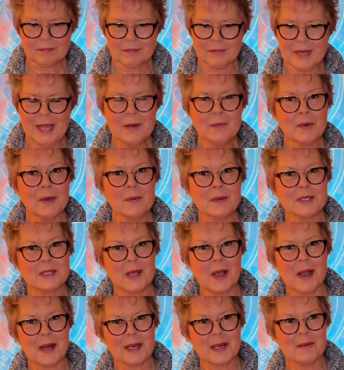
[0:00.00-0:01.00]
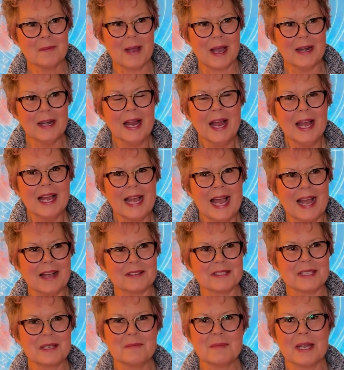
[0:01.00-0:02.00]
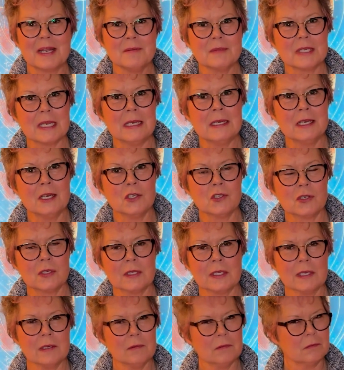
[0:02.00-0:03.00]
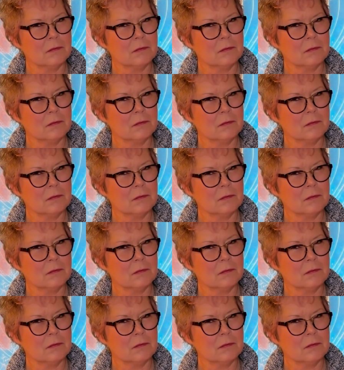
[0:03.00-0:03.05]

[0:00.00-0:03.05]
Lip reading: And we were talking about how sometimes initially,